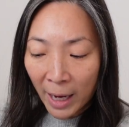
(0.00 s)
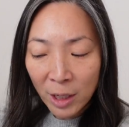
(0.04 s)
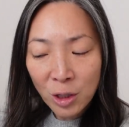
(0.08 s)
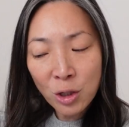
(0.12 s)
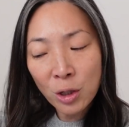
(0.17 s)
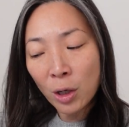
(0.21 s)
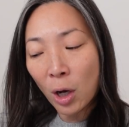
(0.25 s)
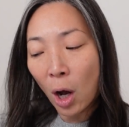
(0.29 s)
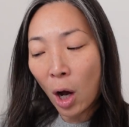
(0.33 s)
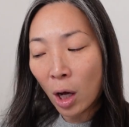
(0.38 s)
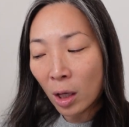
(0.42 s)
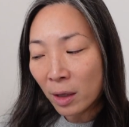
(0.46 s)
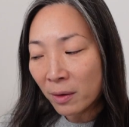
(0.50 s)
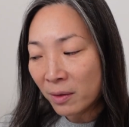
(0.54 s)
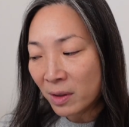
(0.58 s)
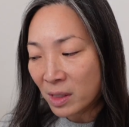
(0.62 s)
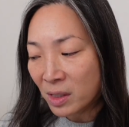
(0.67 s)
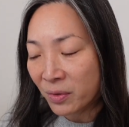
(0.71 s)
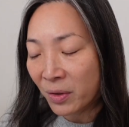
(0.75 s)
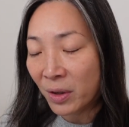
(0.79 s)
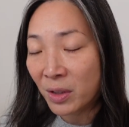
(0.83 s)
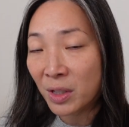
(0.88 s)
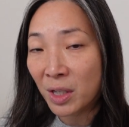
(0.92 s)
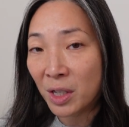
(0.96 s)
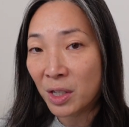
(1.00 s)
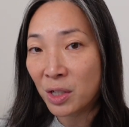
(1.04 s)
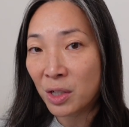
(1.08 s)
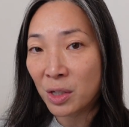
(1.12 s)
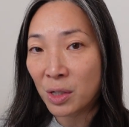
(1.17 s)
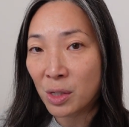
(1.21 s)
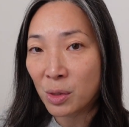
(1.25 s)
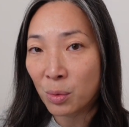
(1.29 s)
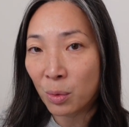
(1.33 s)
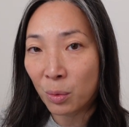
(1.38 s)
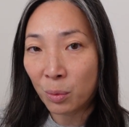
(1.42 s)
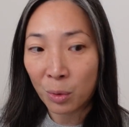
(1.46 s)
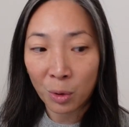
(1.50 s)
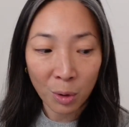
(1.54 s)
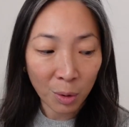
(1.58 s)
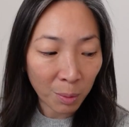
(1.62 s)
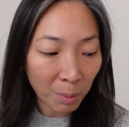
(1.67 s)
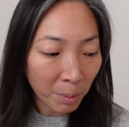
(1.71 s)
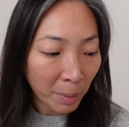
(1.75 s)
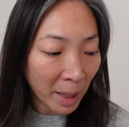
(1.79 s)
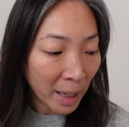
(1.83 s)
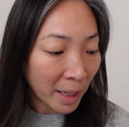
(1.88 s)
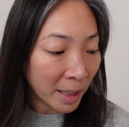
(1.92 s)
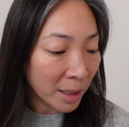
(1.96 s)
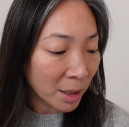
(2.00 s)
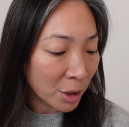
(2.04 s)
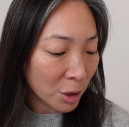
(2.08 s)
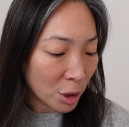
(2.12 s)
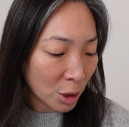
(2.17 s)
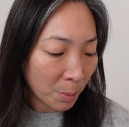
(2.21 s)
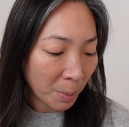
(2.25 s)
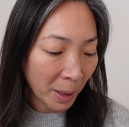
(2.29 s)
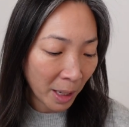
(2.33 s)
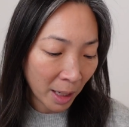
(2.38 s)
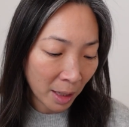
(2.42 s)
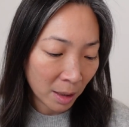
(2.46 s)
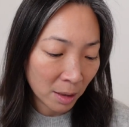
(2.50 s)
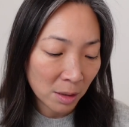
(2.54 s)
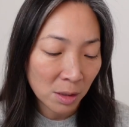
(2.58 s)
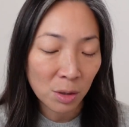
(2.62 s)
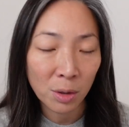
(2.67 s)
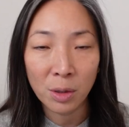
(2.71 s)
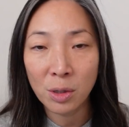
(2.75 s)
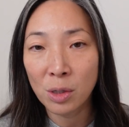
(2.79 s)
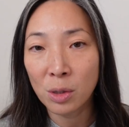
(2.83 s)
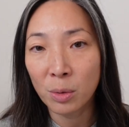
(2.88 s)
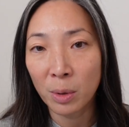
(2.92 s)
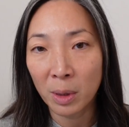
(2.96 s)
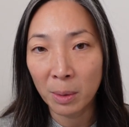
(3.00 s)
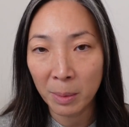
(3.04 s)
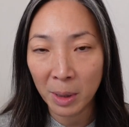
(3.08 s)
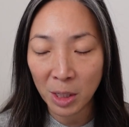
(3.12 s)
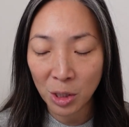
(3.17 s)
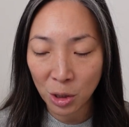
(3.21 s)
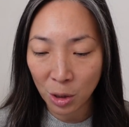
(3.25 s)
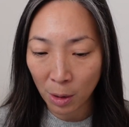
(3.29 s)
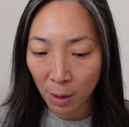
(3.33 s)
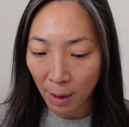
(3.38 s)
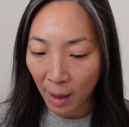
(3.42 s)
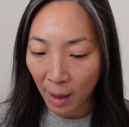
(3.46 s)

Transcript: Actually, all of these foundations were made in Japan, so I just wanna mention